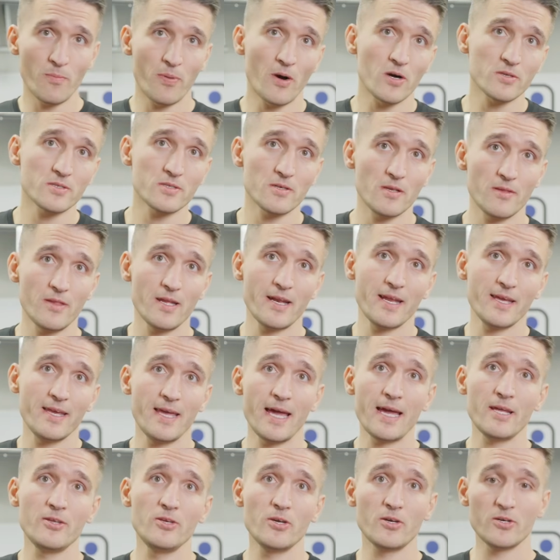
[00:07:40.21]
bottle, then
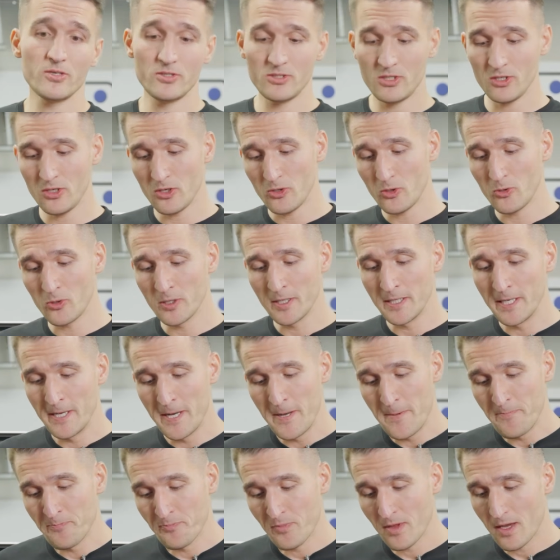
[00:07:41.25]
again, you could do,
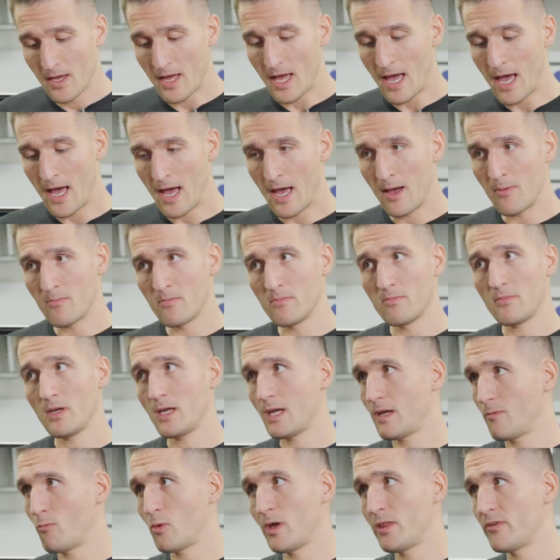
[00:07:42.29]

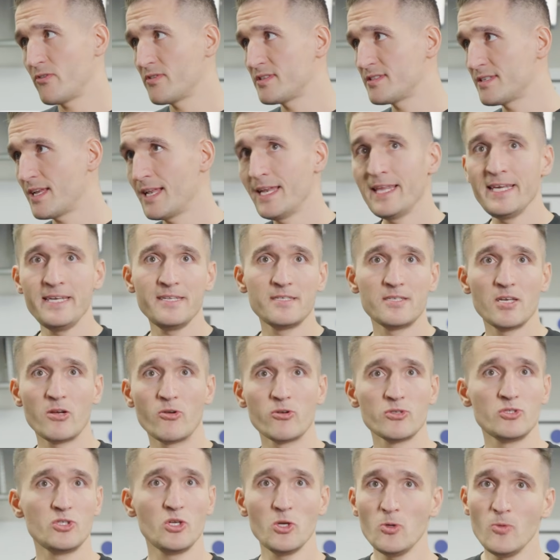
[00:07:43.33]
whether it's 1 liter
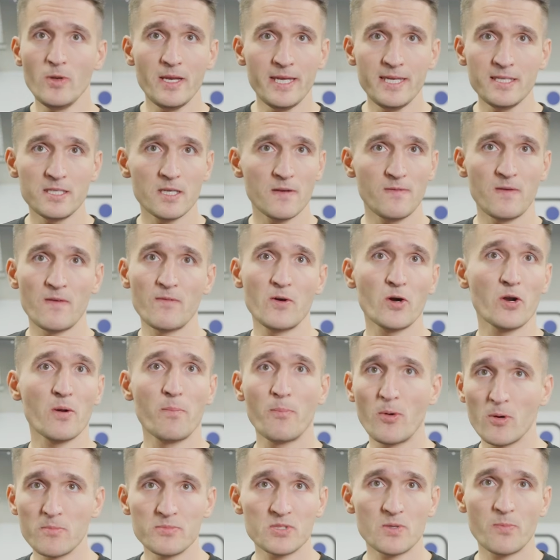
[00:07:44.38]
or 2 liter, if you've got a
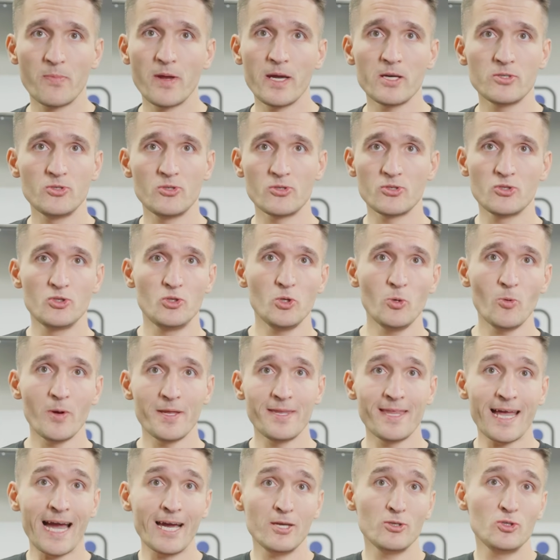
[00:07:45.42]
pump sprayer, just do a
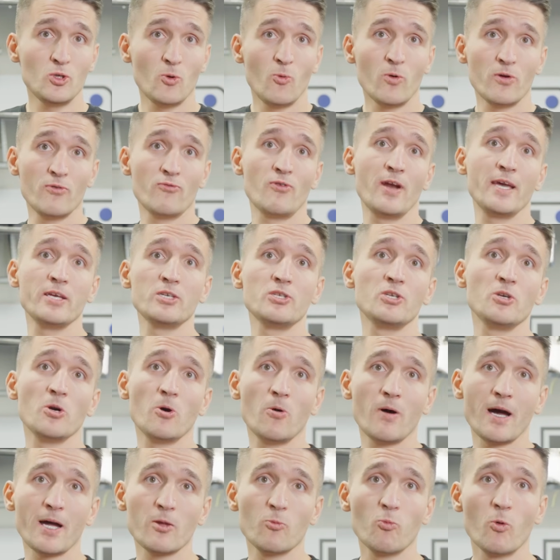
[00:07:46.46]
9-to-1
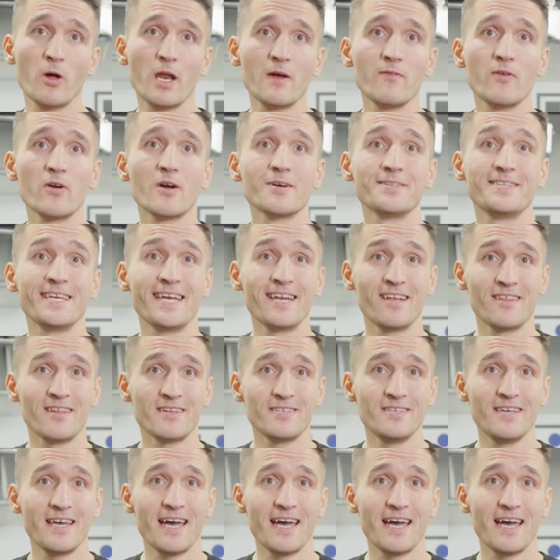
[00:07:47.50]
ratio at whatever container that you